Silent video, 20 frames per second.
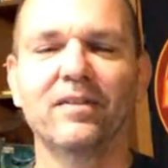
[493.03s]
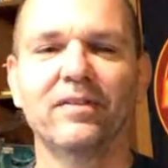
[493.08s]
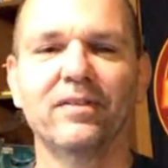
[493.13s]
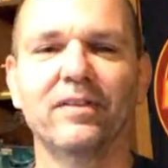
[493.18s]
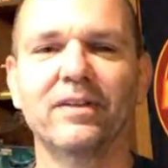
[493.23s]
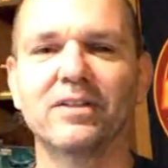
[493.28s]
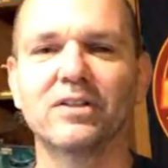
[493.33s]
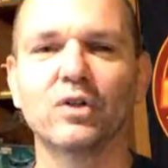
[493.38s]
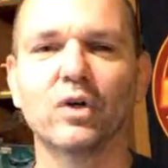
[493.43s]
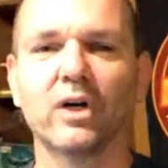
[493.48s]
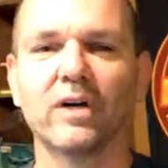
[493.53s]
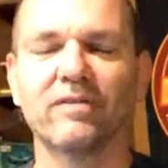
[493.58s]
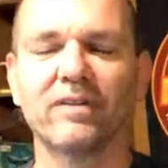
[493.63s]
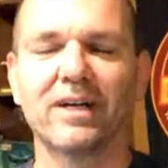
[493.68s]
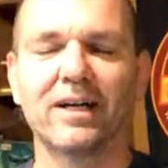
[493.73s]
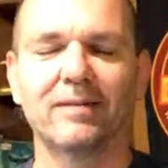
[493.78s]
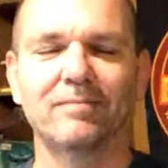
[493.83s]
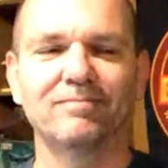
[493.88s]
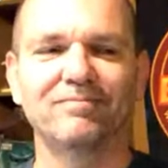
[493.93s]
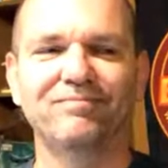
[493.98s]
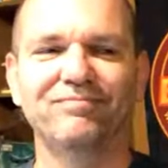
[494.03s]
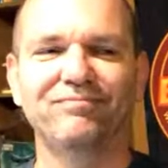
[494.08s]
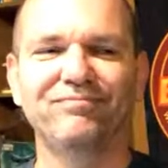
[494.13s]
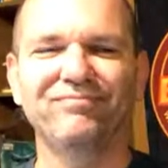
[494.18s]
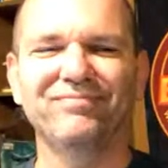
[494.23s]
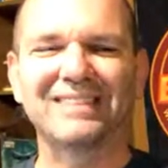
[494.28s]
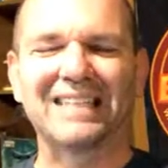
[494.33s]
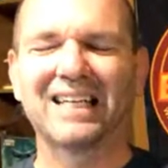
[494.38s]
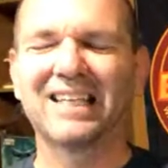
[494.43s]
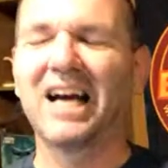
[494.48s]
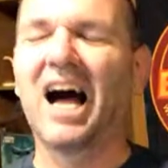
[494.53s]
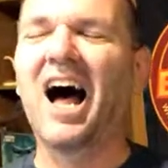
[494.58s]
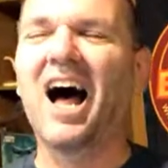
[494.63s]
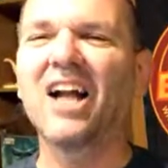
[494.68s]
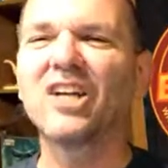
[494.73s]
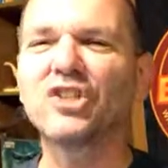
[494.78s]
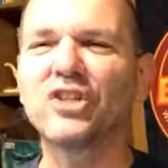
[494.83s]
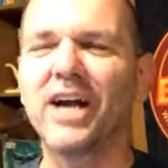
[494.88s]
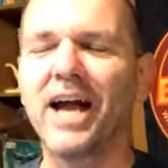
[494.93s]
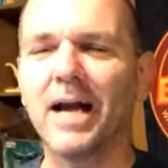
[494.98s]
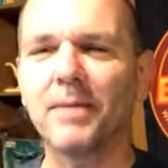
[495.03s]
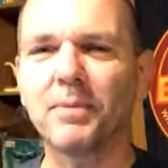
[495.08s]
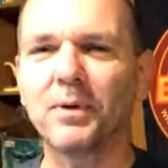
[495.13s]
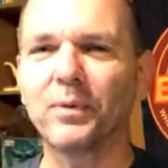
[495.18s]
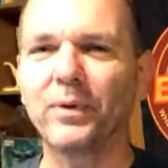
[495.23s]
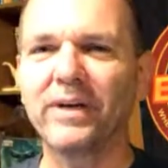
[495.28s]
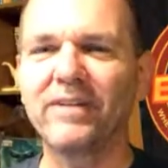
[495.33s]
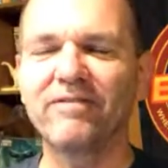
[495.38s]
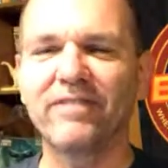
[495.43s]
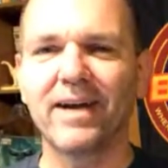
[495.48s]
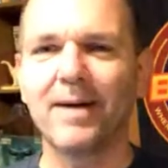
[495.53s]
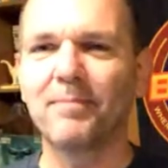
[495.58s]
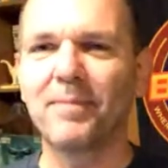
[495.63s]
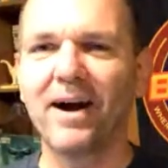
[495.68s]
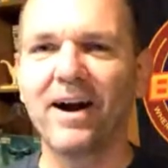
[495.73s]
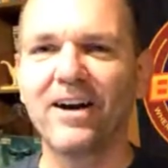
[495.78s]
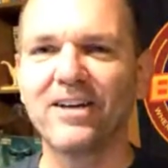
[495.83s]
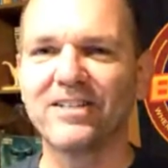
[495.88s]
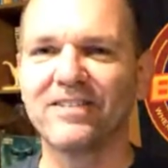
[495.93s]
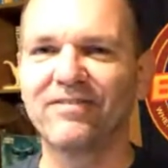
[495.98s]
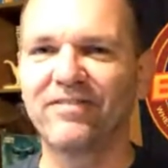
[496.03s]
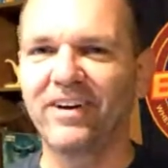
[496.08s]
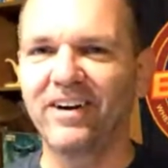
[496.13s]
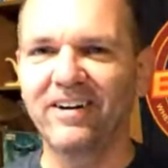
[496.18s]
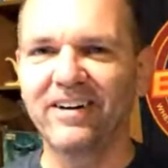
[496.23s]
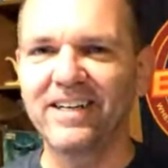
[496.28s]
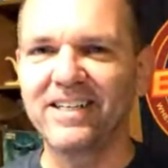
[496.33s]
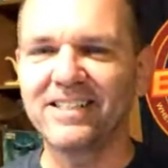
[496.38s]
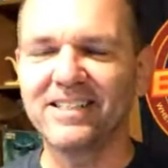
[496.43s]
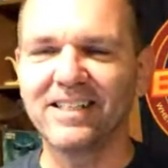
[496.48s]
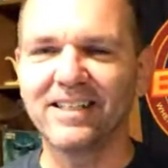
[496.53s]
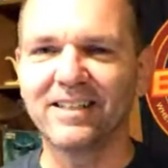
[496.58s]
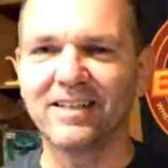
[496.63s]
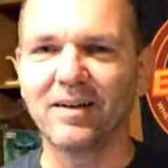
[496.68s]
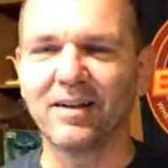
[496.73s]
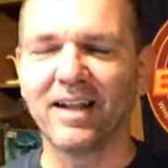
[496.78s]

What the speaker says: this sort of a contract between vampires and fairies that